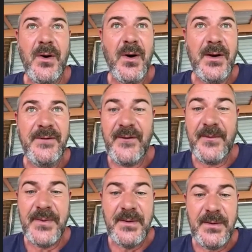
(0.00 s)
ice
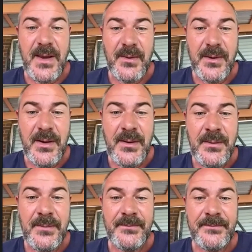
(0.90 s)
up the area,
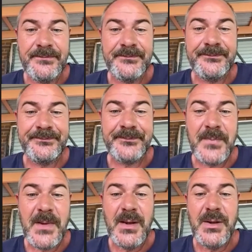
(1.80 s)

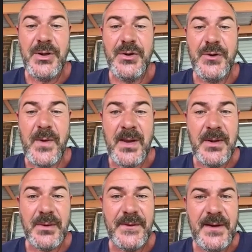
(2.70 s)
you do
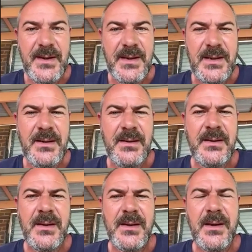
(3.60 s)
MLD,
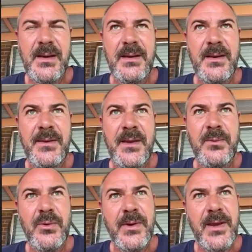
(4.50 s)
and then they
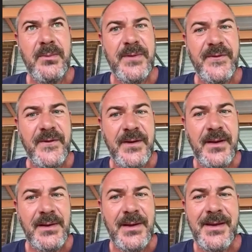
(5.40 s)
walk out with
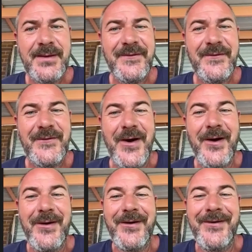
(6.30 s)
skinnier legs, you
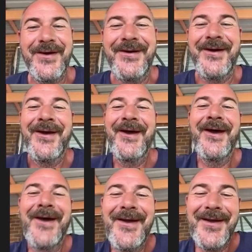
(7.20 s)
know.
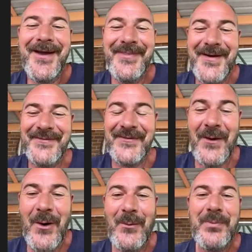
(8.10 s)
And that's the
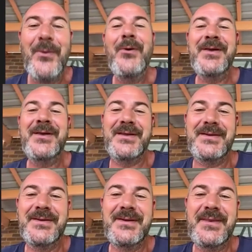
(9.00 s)
whole point.
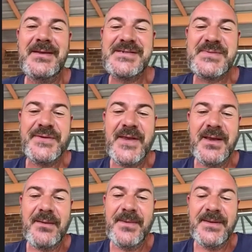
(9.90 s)
That's what they
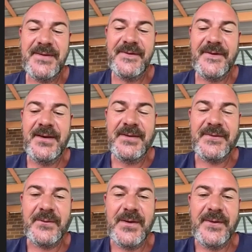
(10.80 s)
come in to see
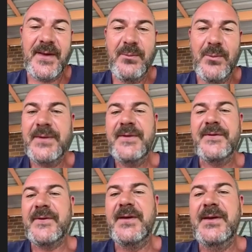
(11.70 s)
us with. They want to
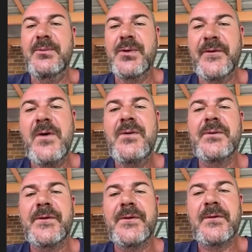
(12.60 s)
see
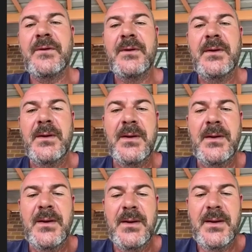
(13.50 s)
results.
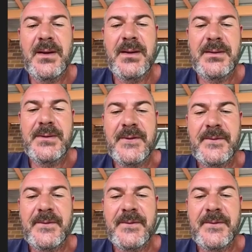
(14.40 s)
And